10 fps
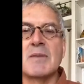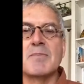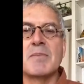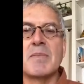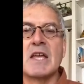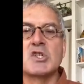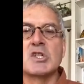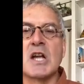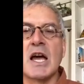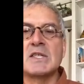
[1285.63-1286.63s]

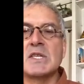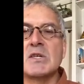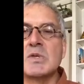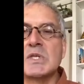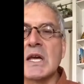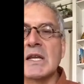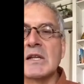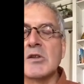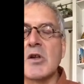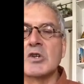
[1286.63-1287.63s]
inpatient, ICU
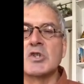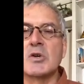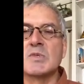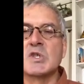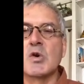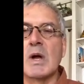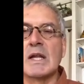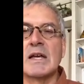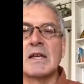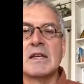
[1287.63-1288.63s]
setting, long-term
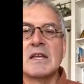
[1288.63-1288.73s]
sequelae,